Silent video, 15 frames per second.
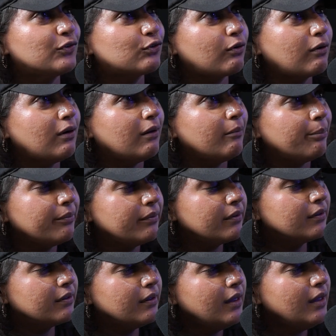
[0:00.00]
Trump.
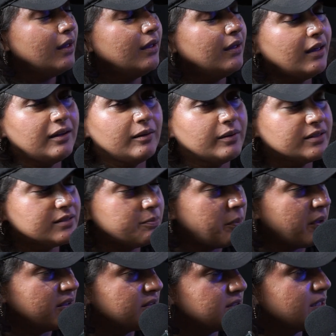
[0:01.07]
Anyways,
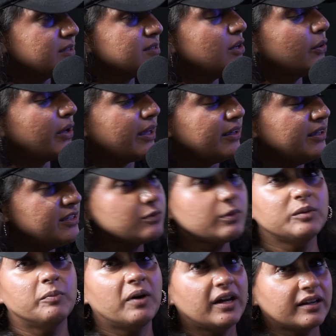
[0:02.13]
politics. Okay, he's
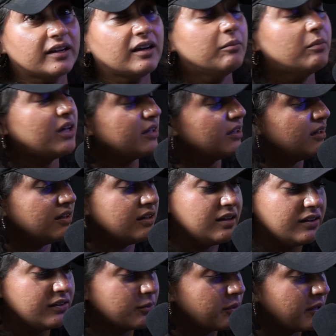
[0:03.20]
with Monica. Monica,
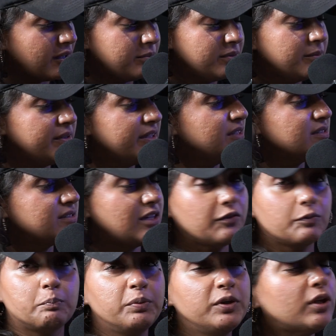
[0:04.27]
another problem in
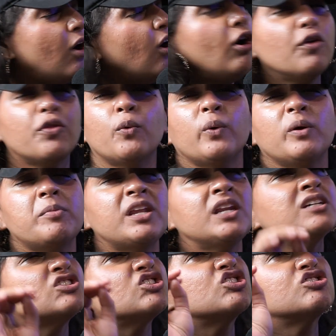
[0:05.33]
itself. All the
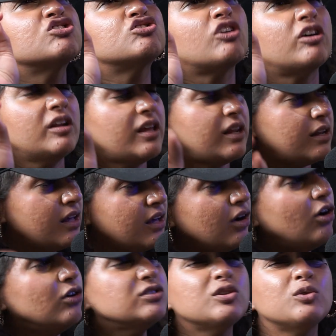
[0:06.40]
women stunning.
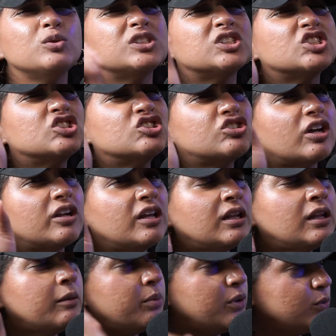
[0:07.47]
Also
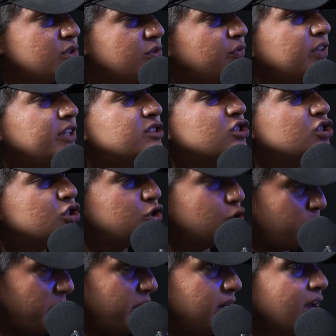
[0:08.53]
stunningly, beautifully
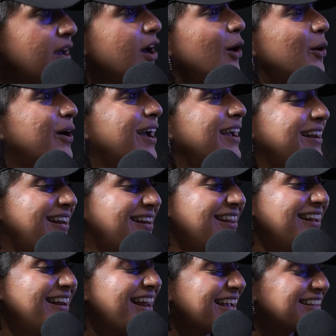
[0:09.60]
stupid. Okay, and
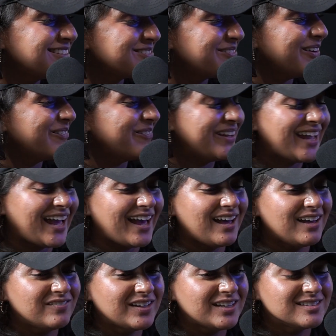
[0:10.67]
the next one we
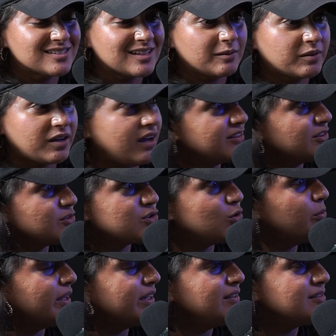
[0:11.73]
have is, God, there's
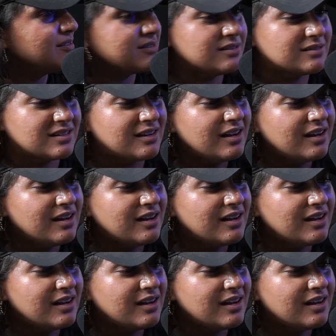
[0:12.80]
so many this season.